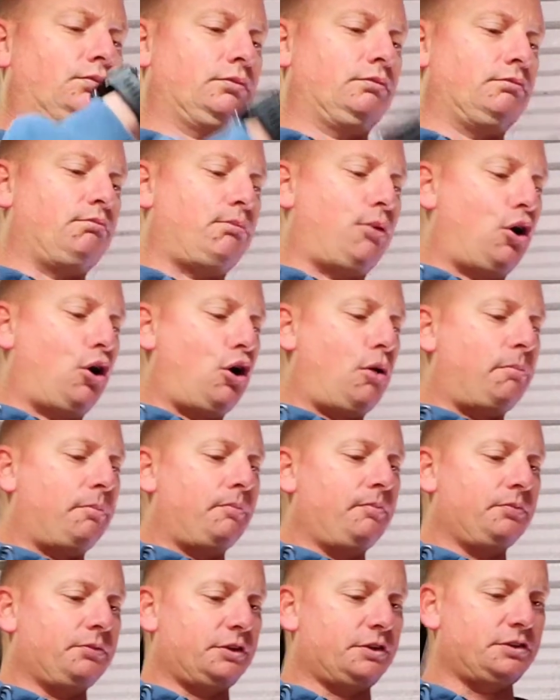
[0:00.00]
pop,
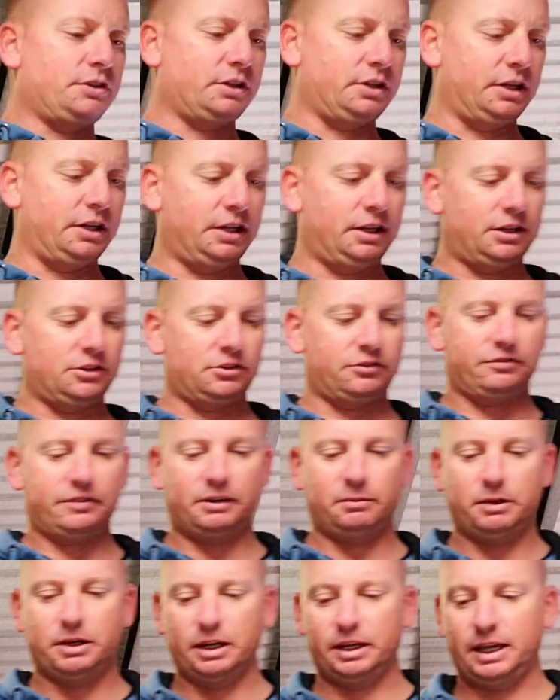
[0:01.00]
which you can hear there's a fair bit
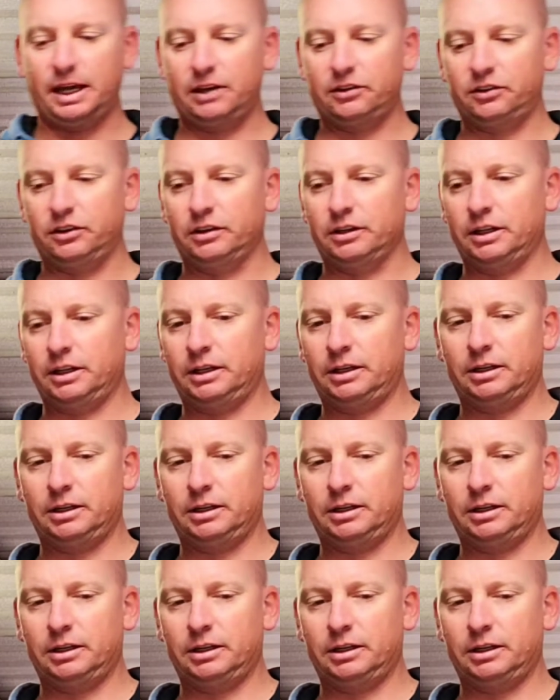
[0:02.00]
of gas in there,